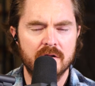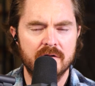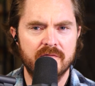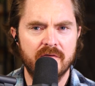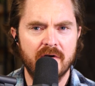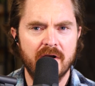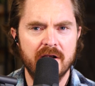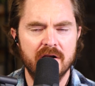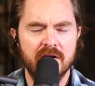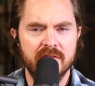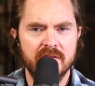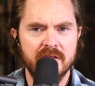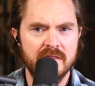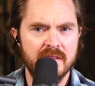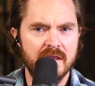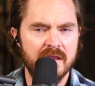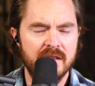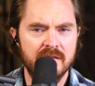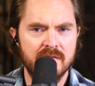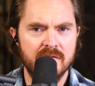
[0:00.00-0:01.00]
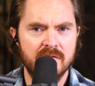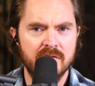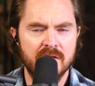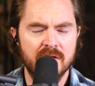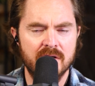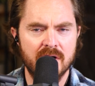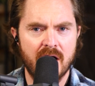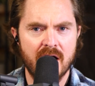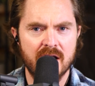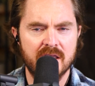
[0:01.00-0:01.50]
fire, and then they
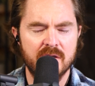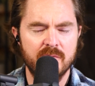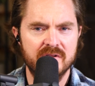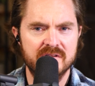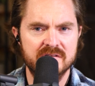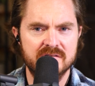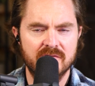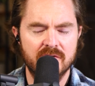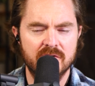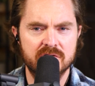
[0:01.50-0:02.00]
the occupants of